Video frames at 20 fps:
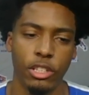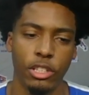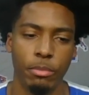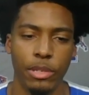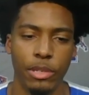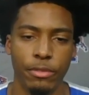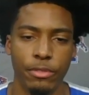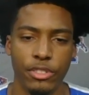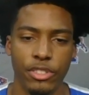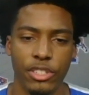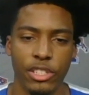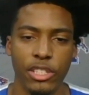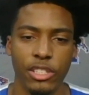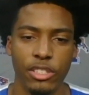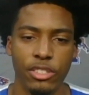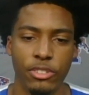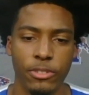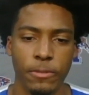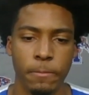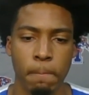Memphis
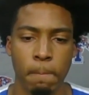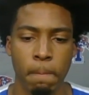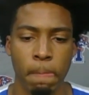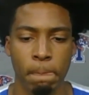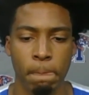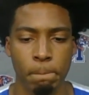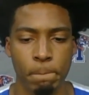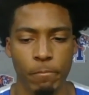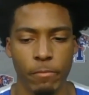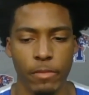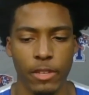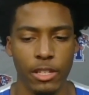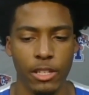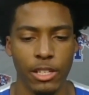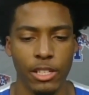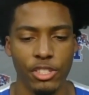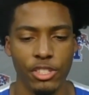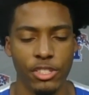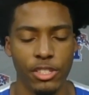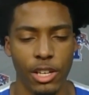East. And I
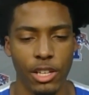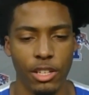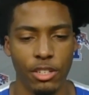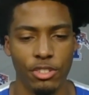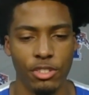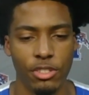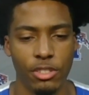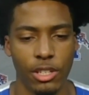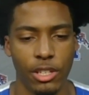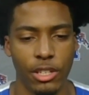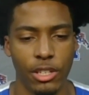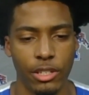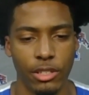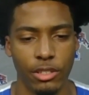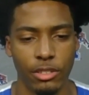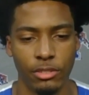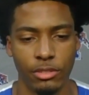just kind of just like,